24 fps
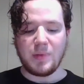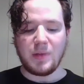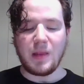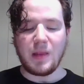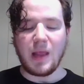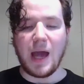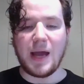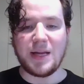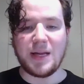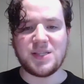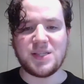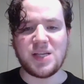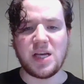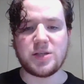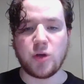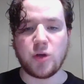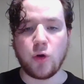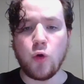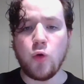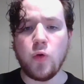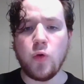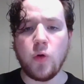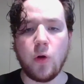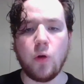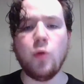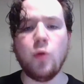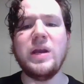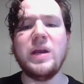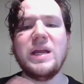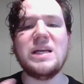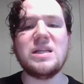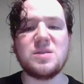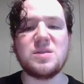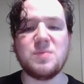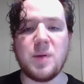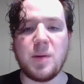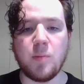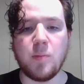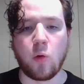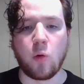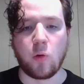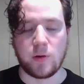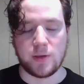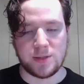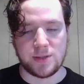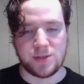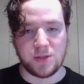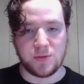And he says, who needs me
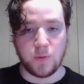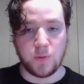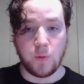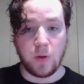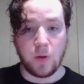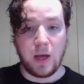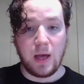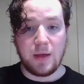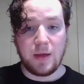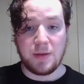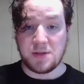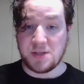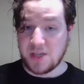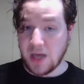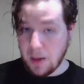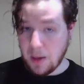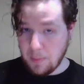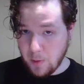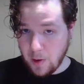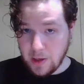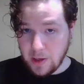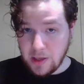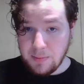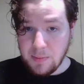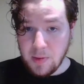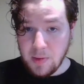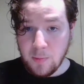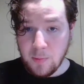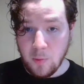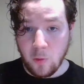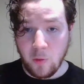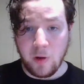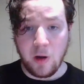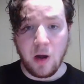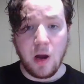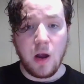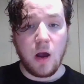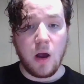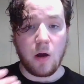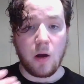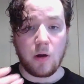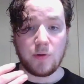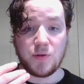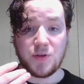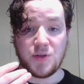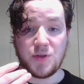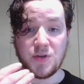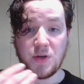more? Do the samurai need me more?
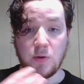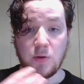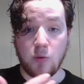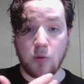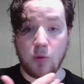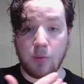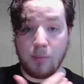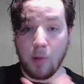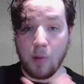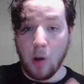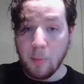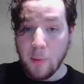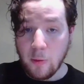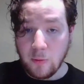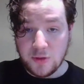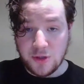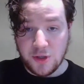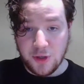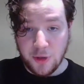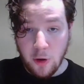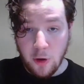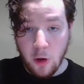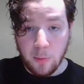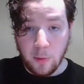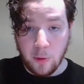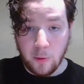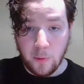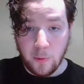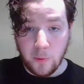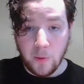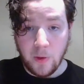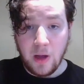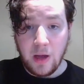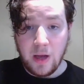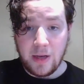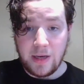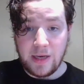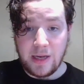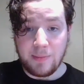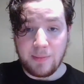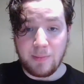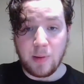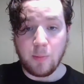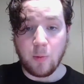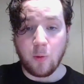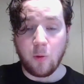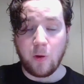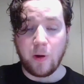Or do Momo and Shinobu need
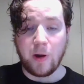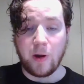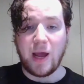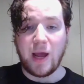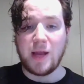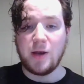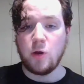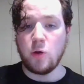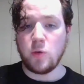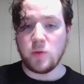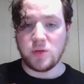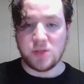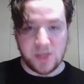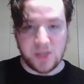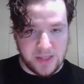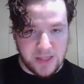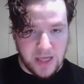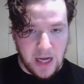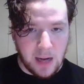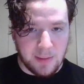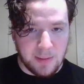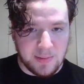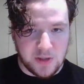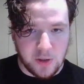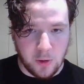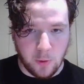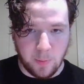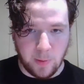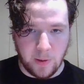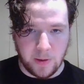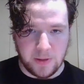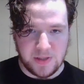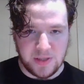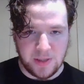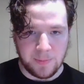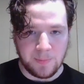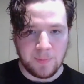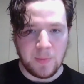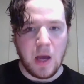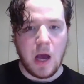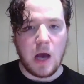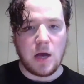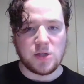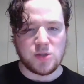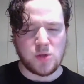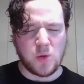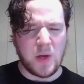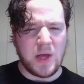me more? And who is this Yamato person?
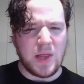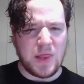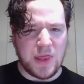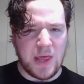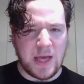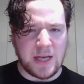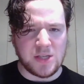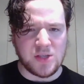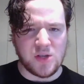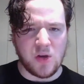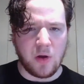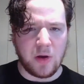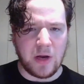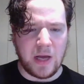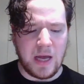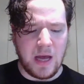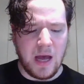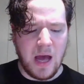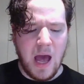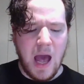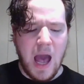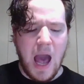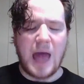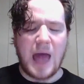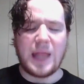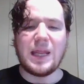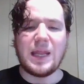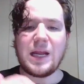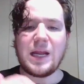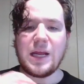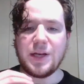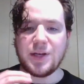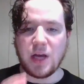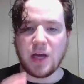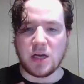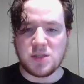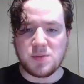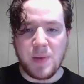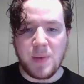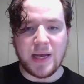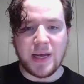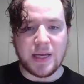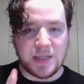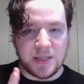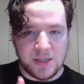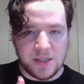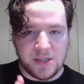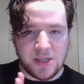So he thinks on it, and then he does
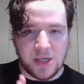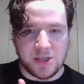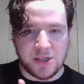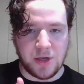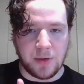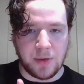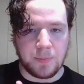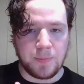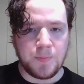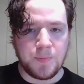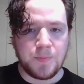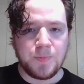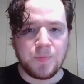make a decision,